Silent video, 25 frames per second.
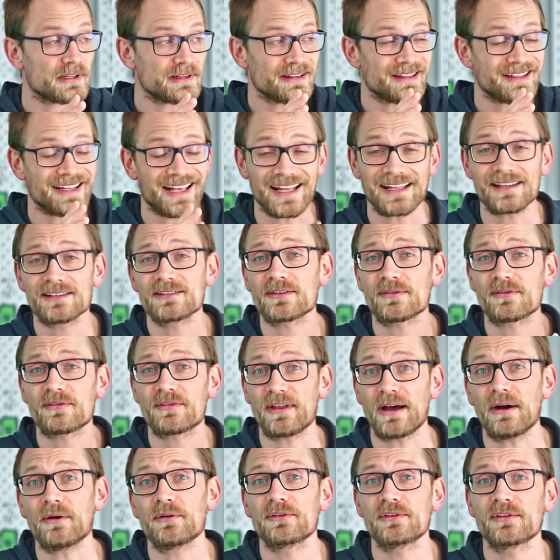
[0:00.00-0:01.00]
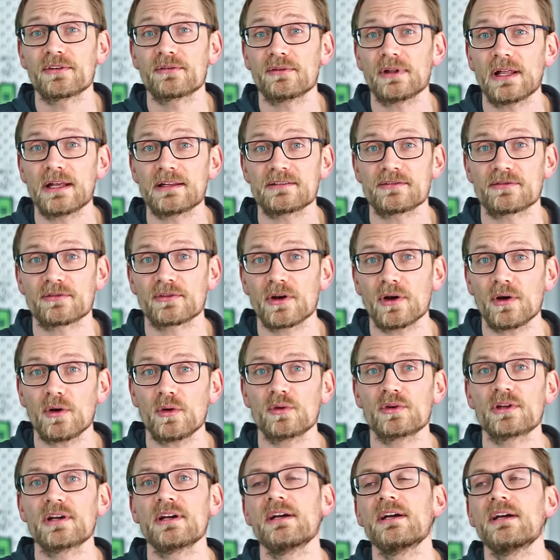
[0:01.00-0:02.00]
written tens of thousands of lines of
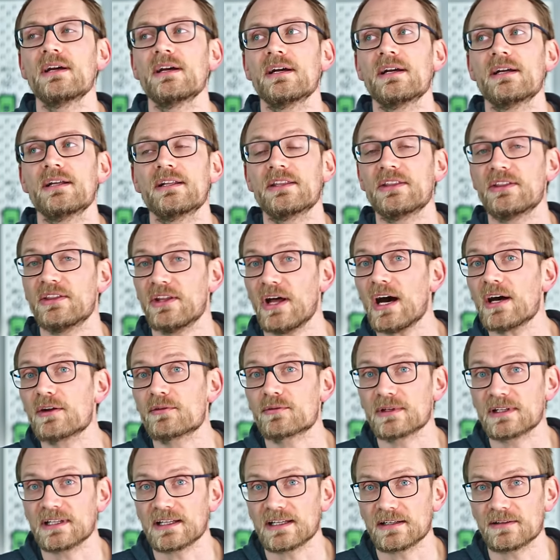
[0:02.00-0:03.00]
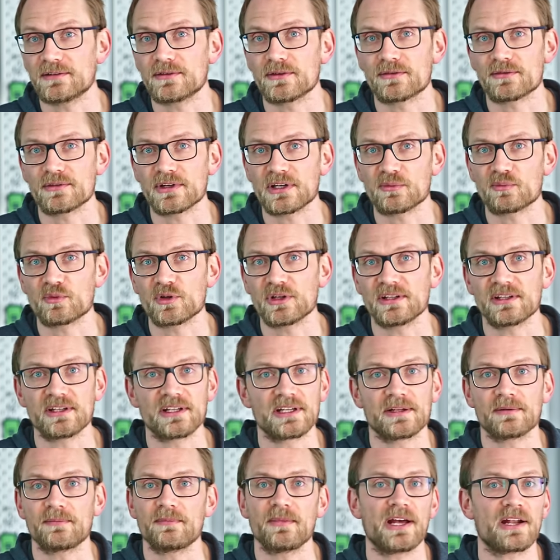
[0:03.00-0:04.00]
code not related to 3D
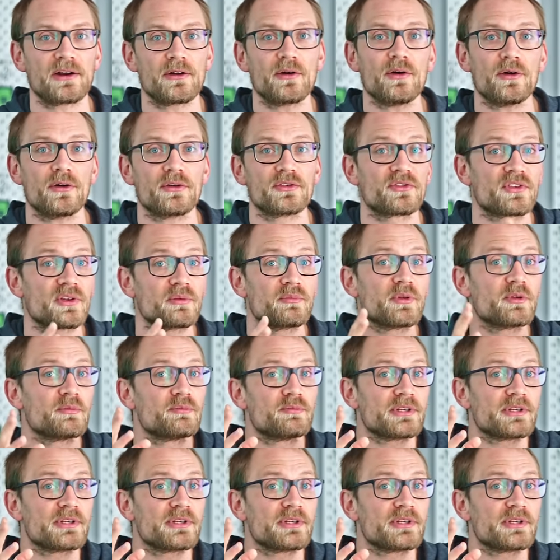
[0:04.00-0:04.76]
printing at all, simply